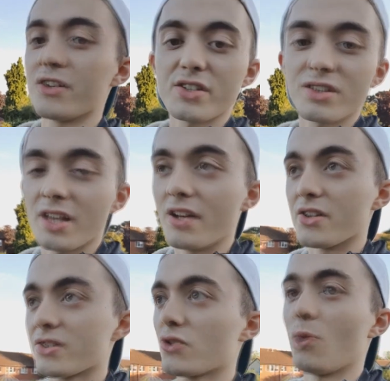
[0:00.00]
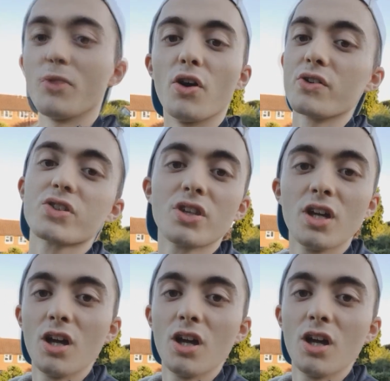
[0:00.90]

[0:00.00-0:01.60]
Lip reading: just top notch.